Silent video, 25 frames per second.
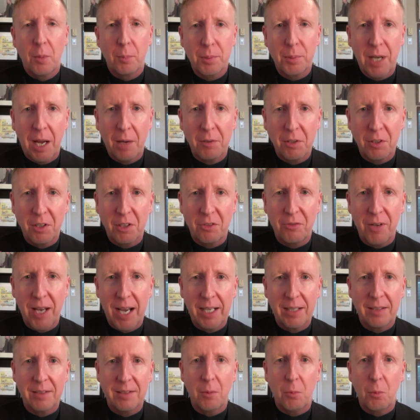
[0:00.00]
proud of the
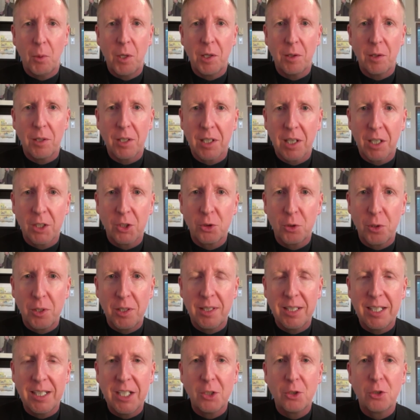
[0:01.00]
fact that we are a country
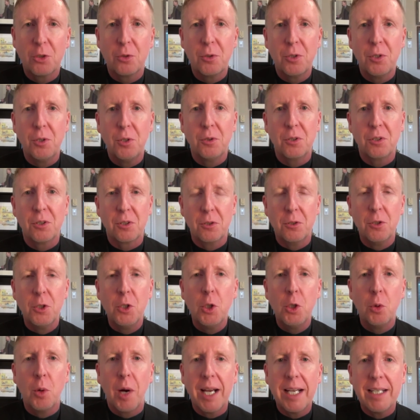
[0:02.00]
that introduced
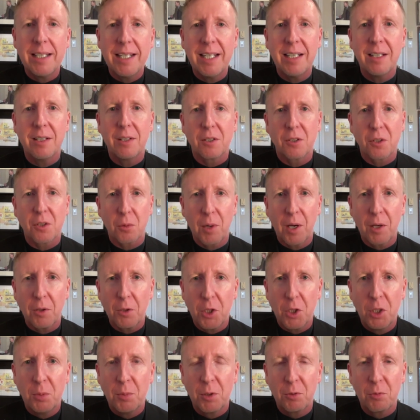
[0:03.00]
new ideas around
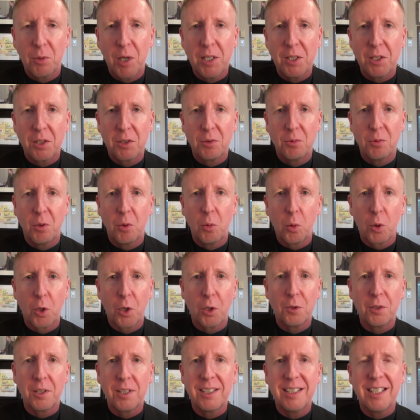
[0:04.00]
human rights to a
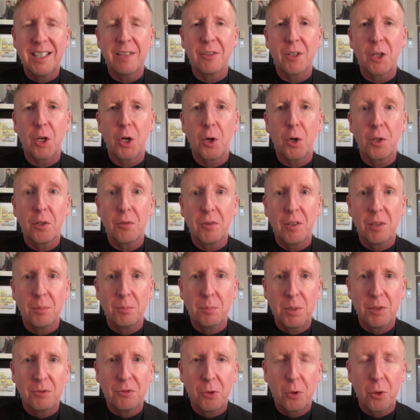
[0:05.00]
world that had never heard of
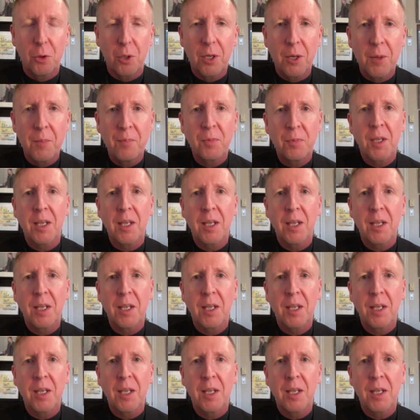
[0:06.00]
them before,